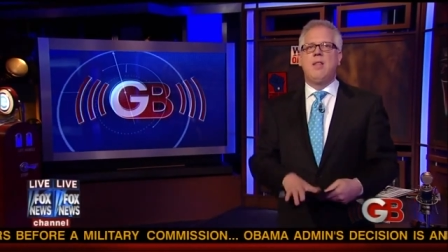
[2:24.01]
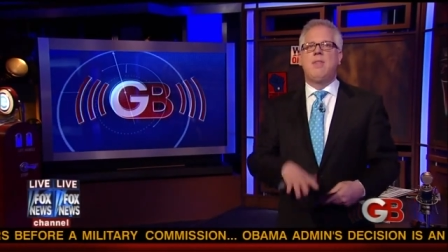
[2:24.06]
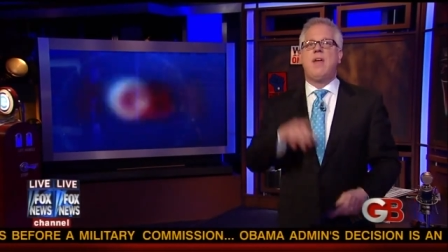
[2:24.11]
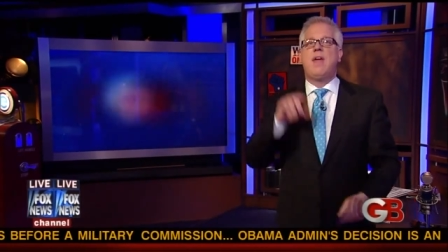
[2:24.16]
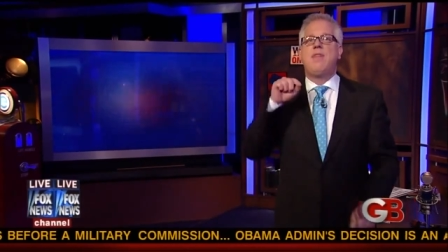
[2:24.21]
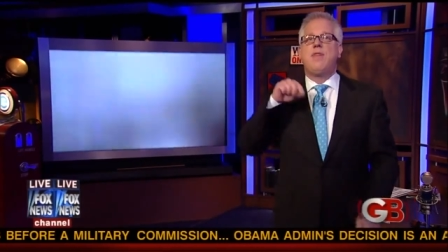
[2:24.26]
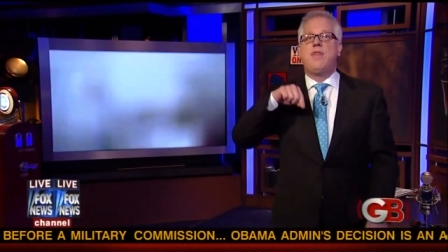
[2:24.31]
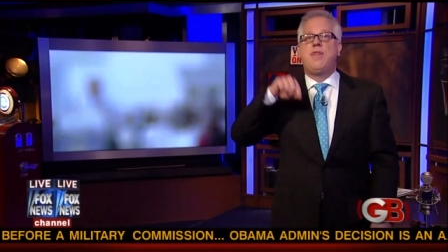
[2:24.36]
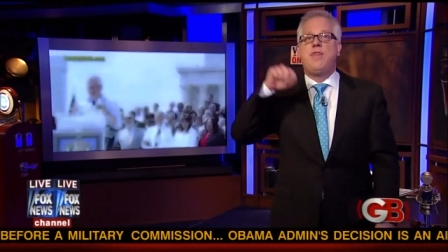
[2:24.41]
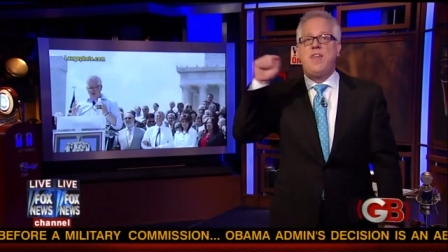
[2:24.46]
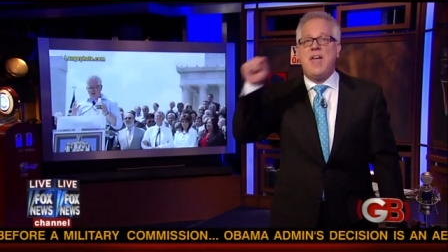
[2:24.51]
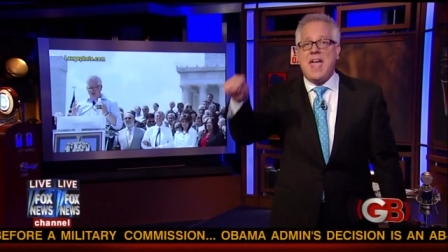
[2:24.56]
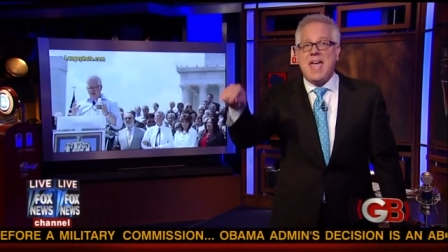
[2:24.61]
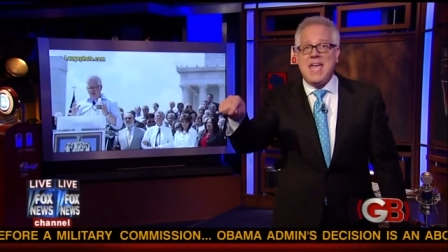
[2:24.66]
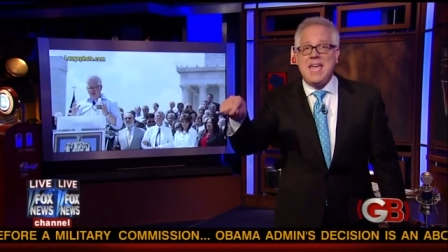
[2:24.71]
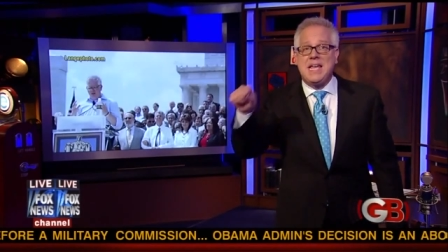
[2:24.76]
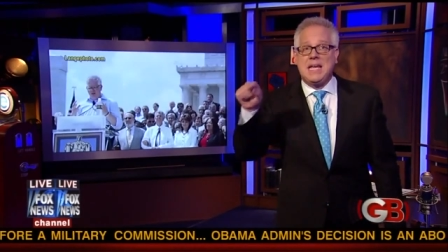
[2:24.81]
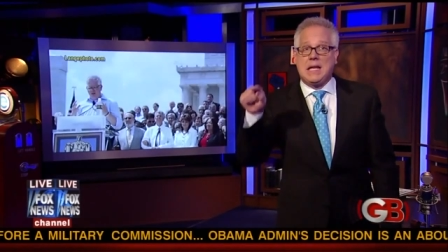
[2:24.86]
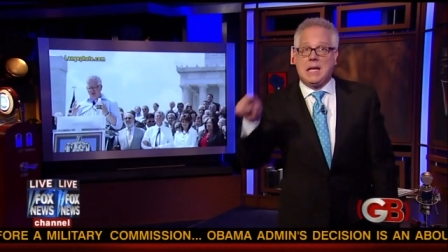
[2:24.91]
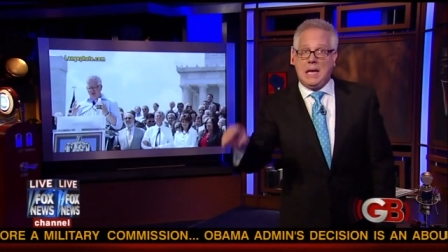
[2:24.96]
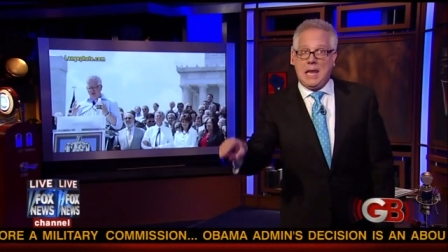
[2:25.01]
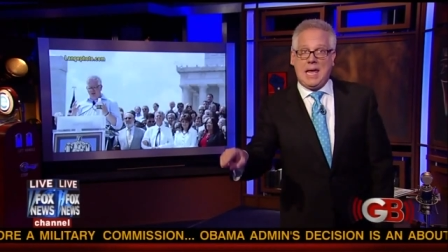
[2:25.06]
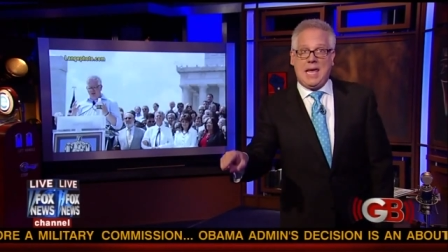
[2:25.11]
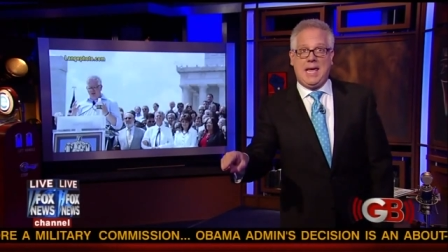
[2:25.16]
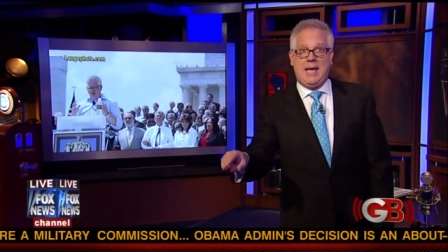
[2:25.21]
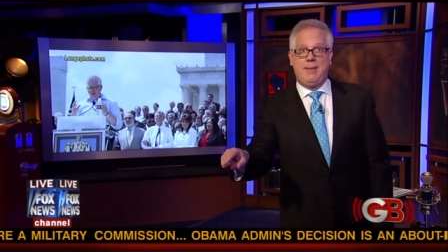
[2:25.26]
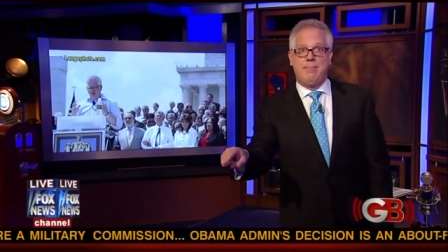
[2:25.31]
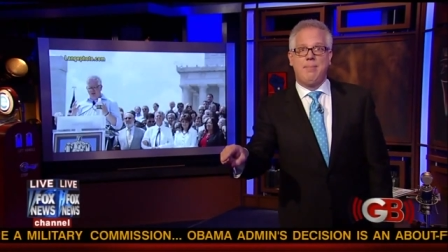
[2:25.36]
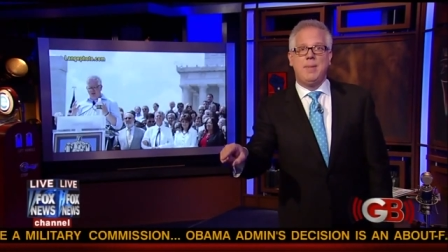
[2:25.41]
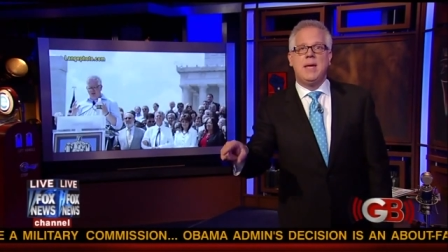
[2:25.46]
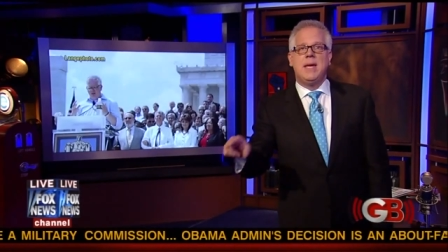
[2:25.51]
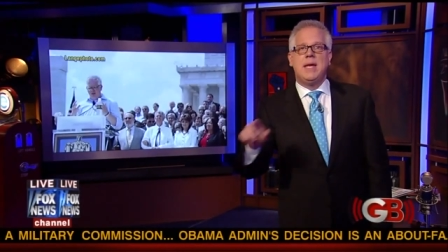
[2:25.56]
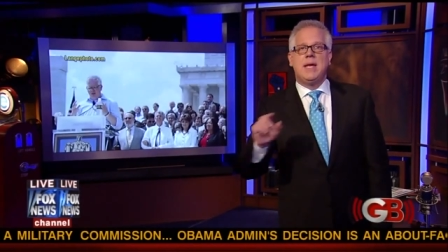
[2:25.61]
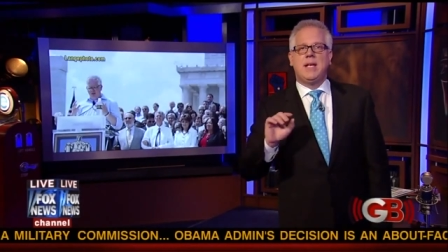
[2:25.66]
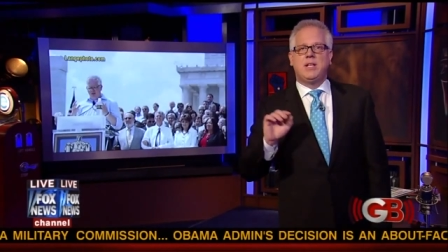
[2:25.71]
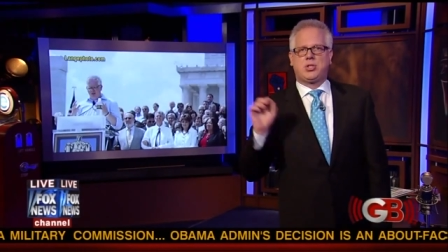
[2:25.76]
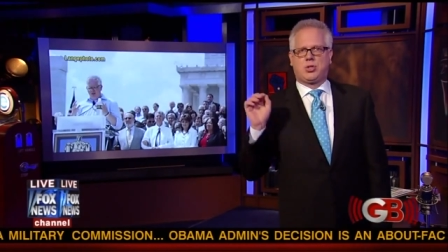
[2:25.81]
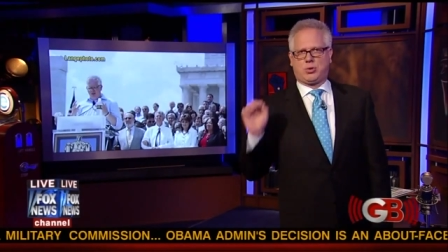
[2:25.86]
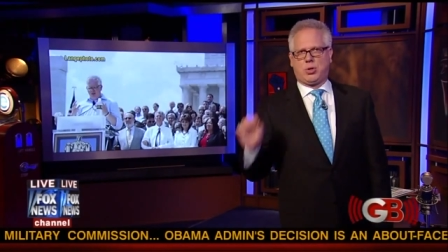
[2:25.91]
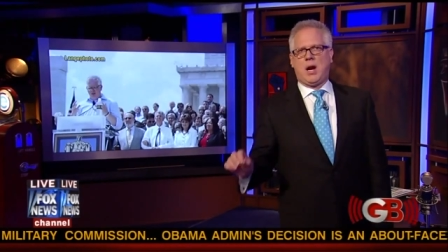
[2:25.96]
that they claim
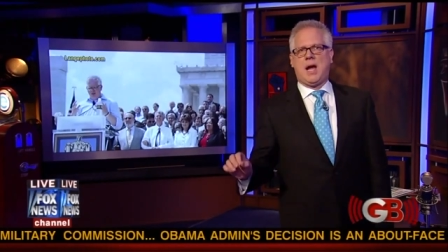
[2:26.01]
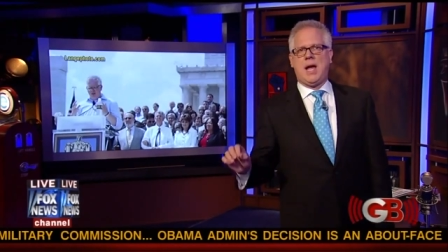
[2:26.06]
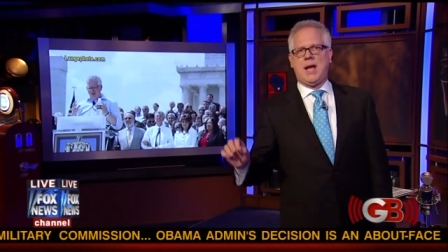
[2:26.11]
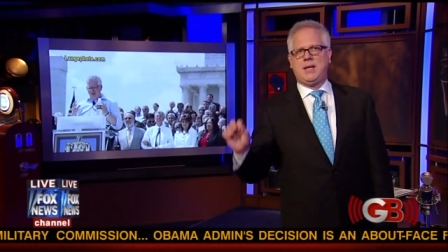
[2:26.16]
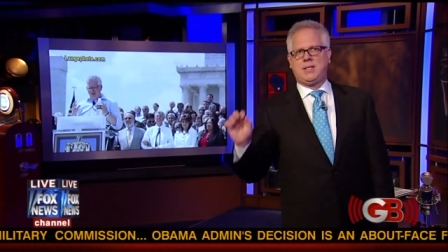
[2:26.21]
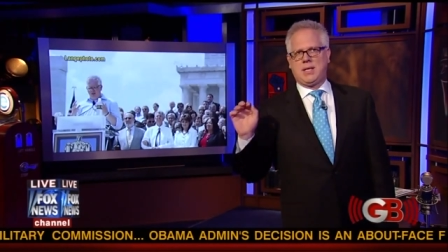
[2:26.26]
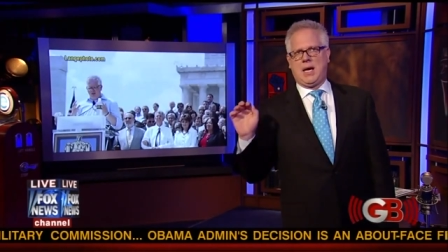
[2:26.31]
is trying